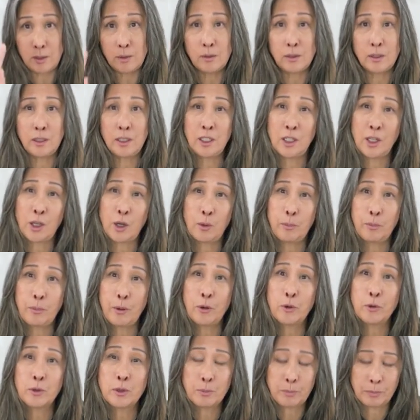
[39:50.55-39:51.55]
you know,
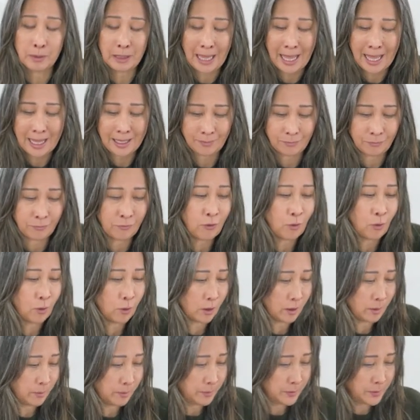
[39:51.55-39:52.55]
both
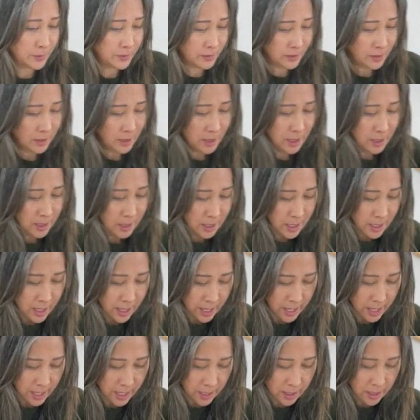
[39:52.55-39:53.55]
platforms,
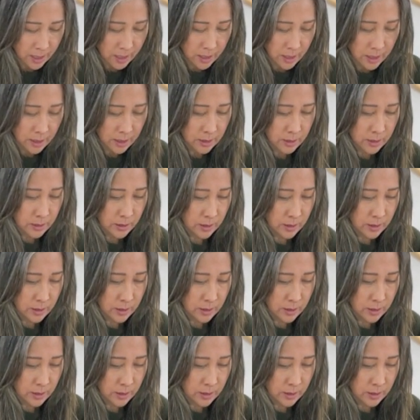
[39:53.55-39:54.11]
and